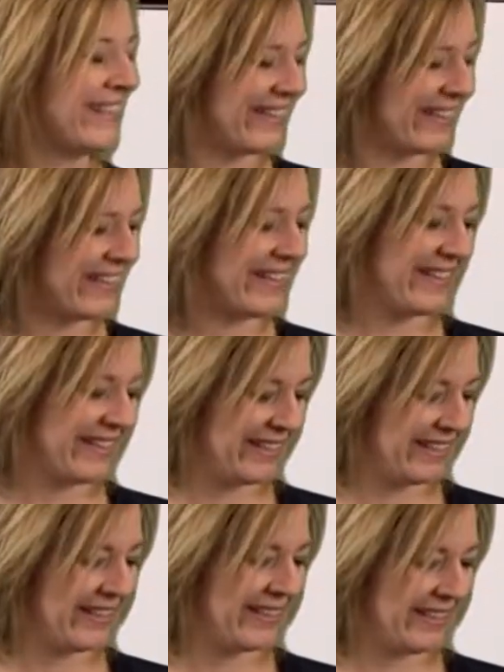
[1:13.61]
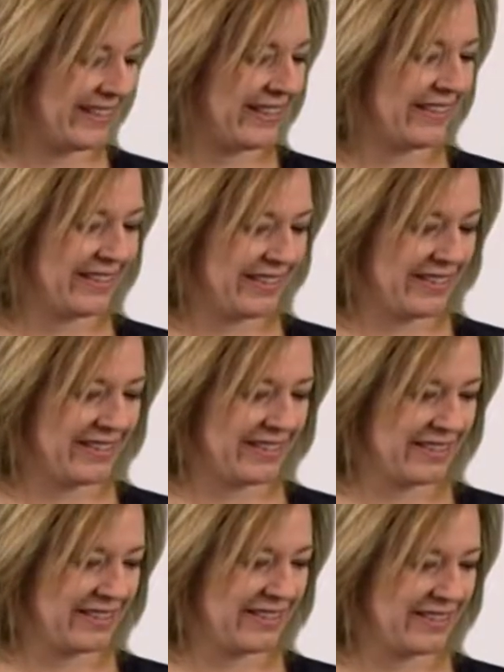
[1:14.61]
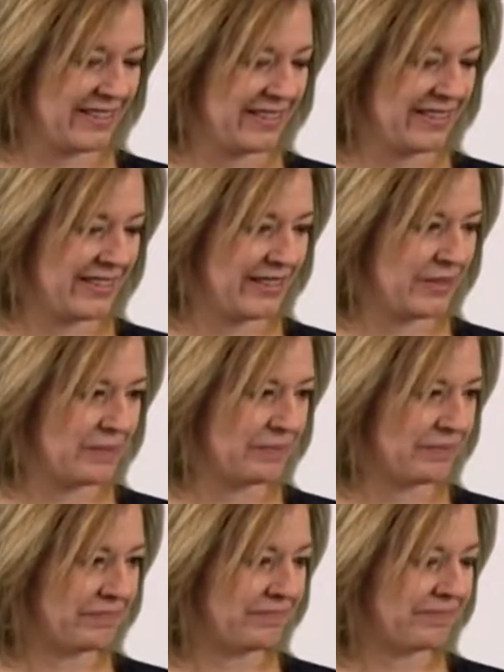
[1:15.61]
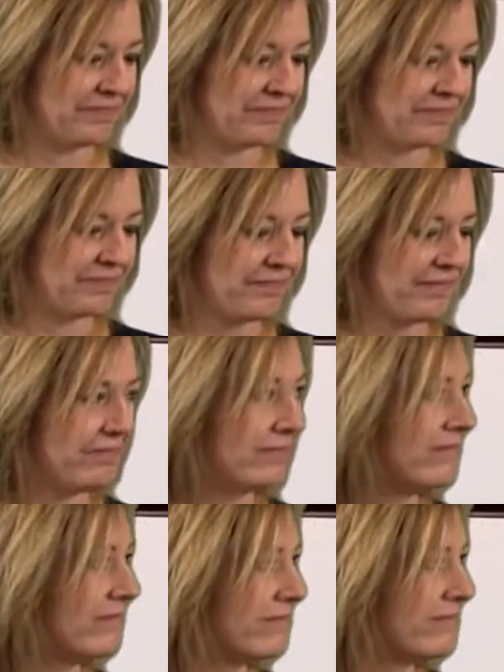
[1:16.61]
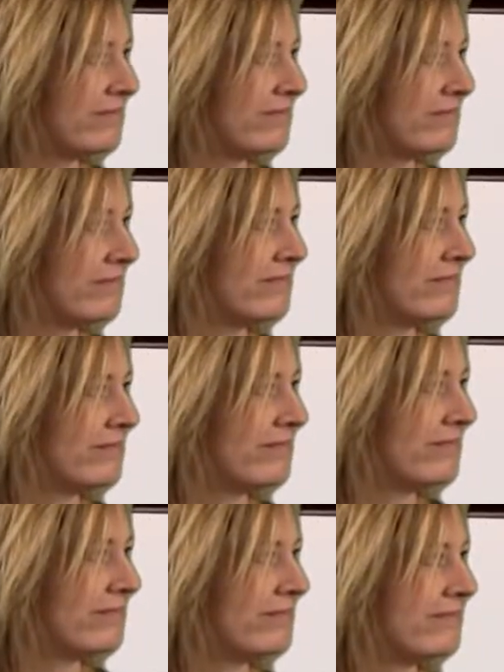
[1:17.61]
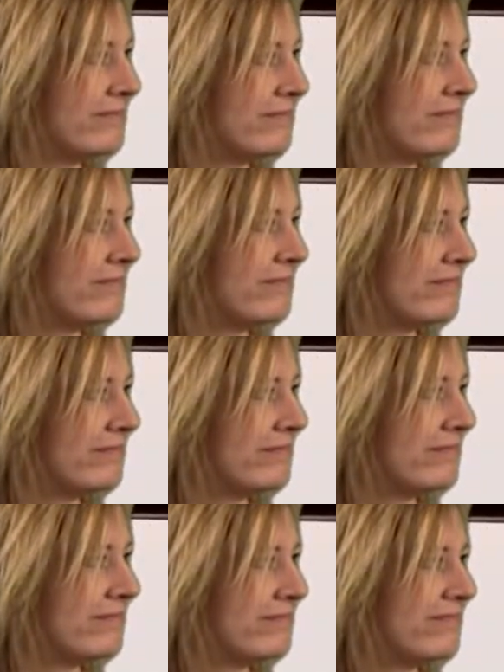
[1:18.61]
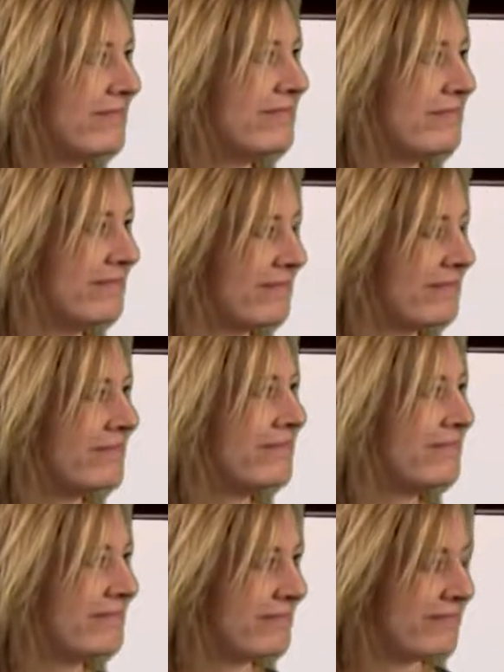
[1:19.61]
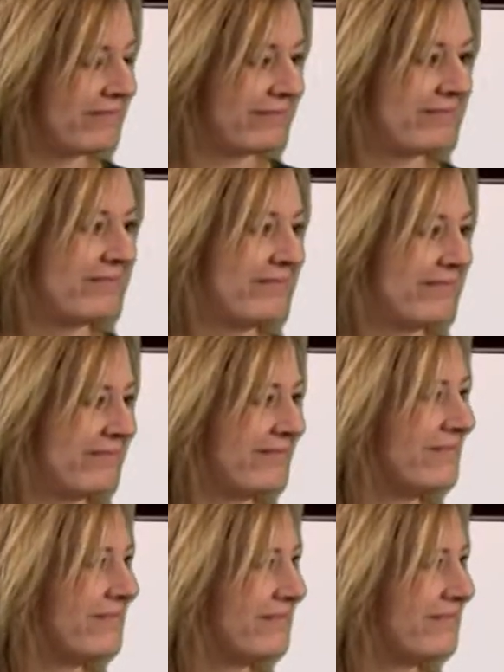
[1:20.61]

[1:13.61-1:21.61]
(silent)